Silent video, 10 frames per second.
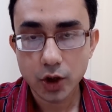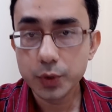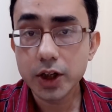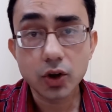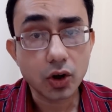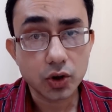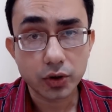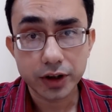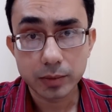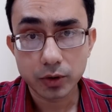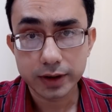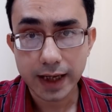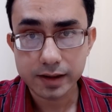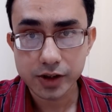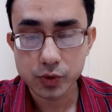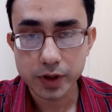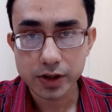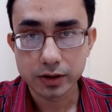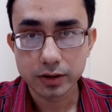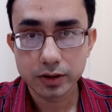We are not talking about that
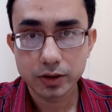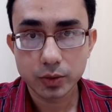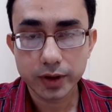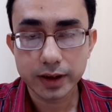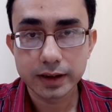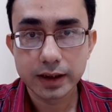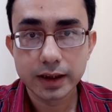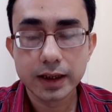situation, okay?